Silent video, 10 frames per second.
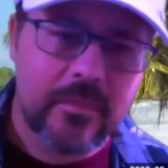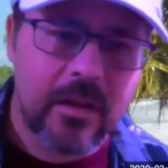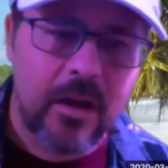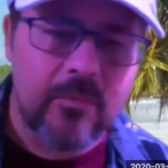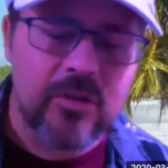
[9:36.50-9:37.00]

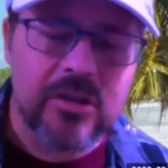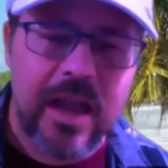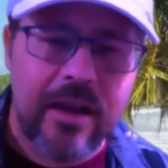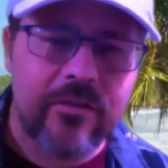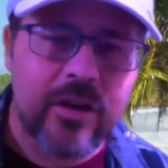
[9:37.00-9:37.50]
almost
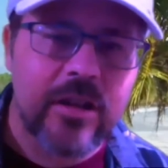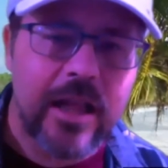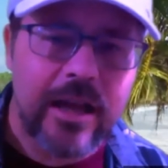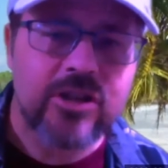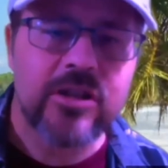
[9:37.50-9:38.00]
every
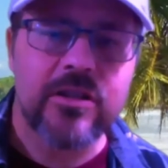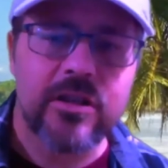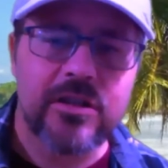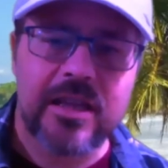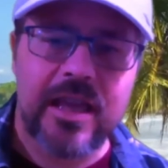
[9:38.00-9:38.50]
election,
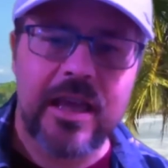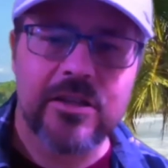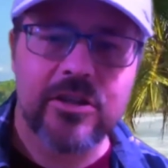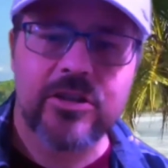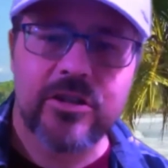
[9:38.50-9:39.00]
there's a case
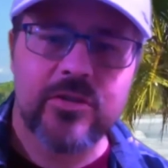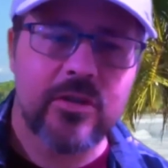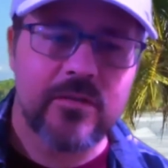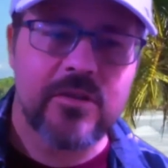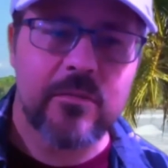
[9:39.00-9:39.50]
or two
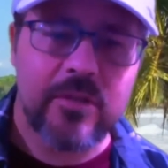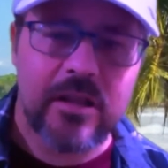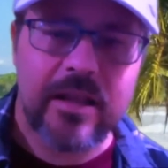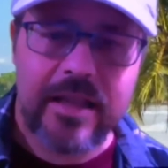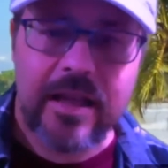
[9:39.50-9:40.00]
of something
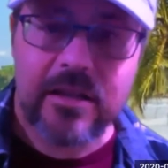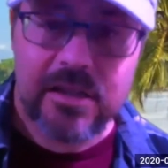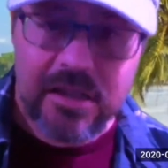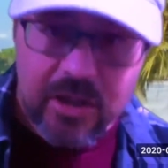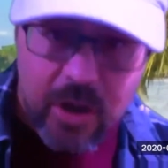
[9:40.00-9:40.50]
like that
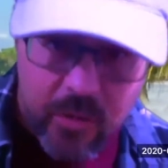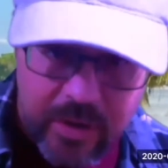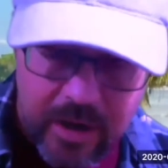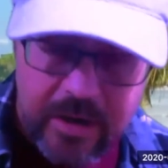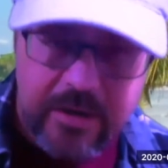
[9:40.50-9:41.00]
still going
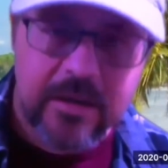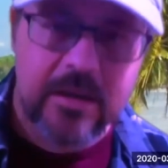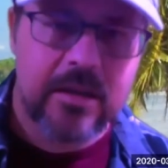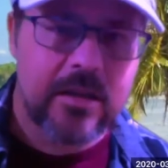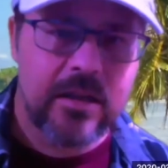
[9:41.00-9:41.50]
on
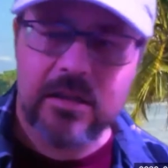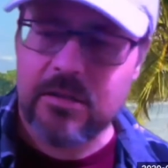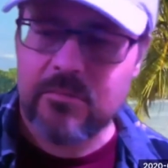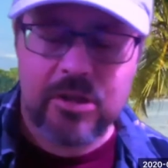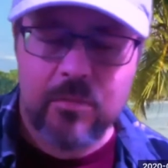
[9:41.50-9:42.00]
in
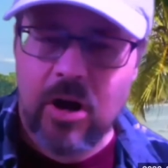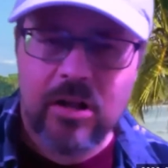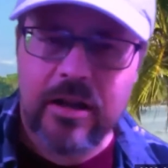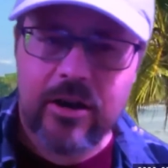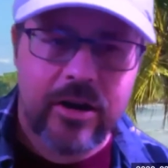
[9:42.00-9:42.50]
some small
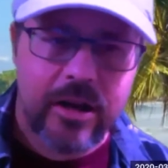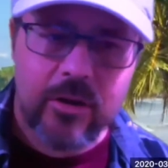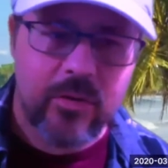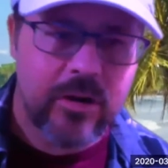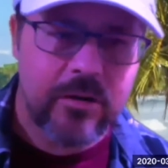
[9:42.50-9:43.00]
area
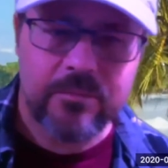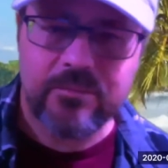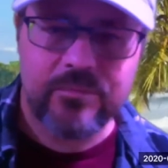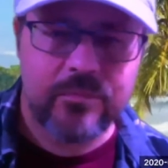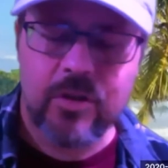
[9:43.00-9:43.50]
where
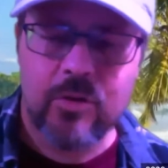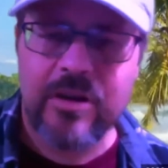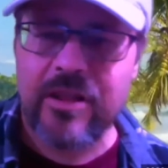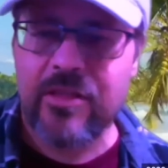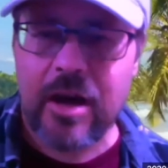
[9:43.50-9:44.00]

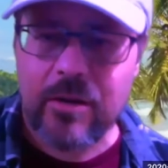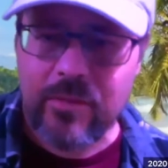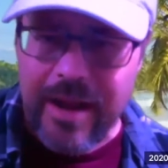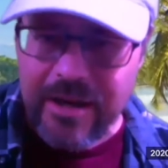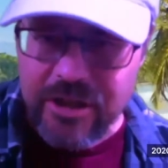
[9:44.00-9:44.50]
nobody thought it would
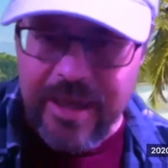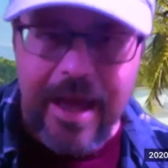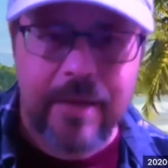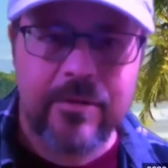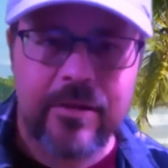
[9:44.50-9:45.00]
actually
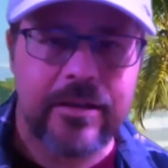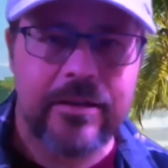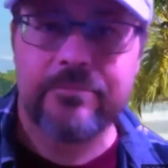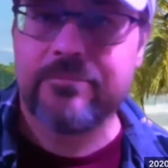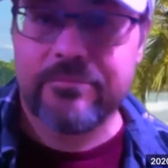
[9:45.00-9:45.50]
happen.
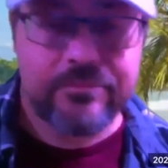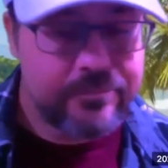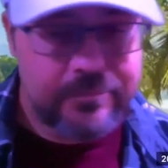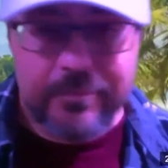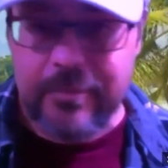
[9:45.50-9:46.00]

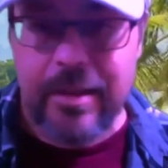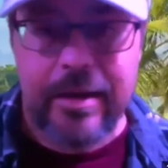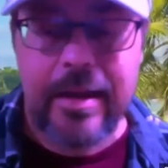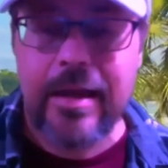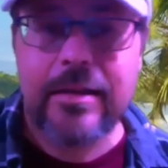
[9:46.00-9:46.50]
And
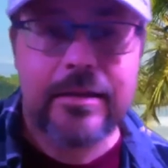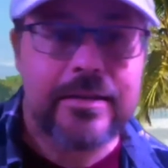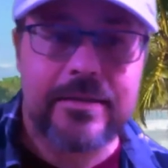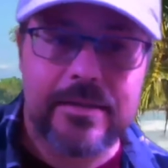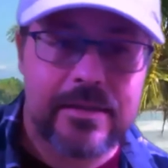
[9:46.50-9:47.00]
again,
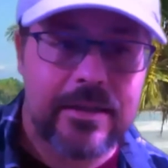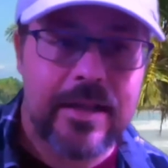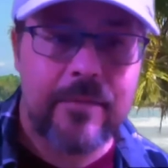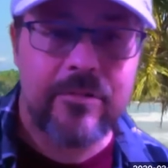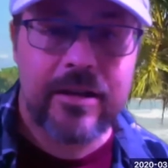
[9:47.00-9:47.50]
it's still
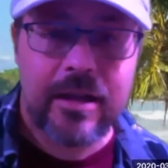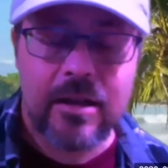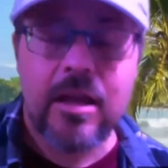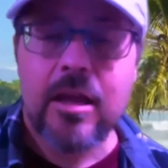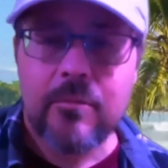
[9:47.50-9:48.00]
happening again.
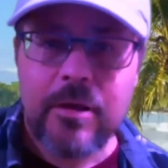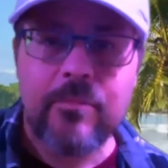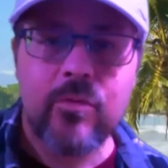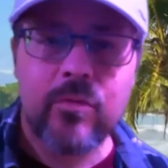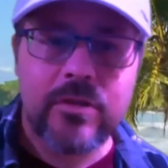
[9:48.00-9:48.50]

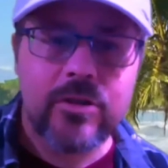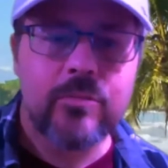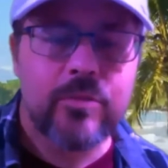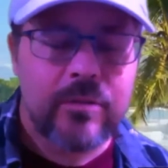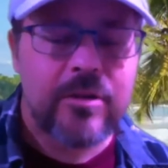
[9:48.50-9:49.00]
People will do
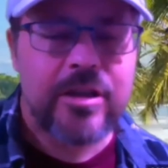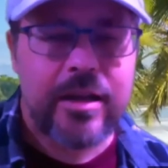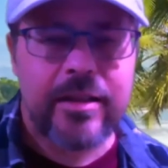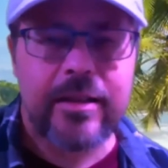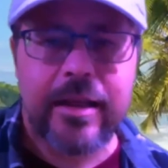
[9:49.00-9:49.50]
pretty much
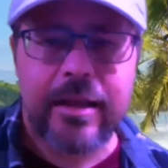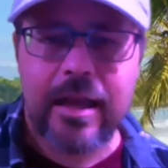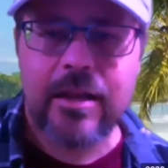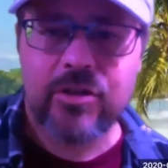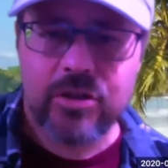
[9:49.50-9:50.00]
anything they
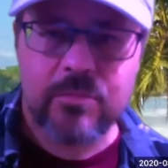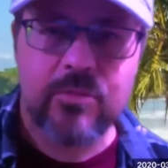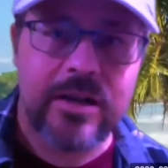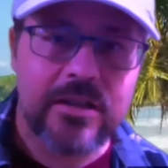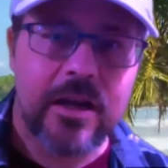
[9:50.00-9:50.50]
can to
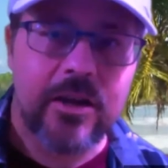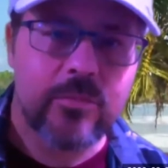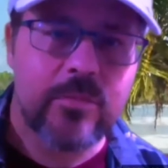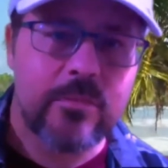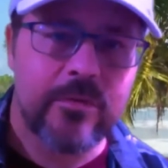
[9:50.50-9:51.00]
suppress other
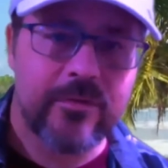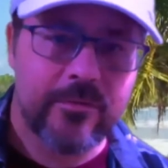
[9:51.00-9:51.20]
people from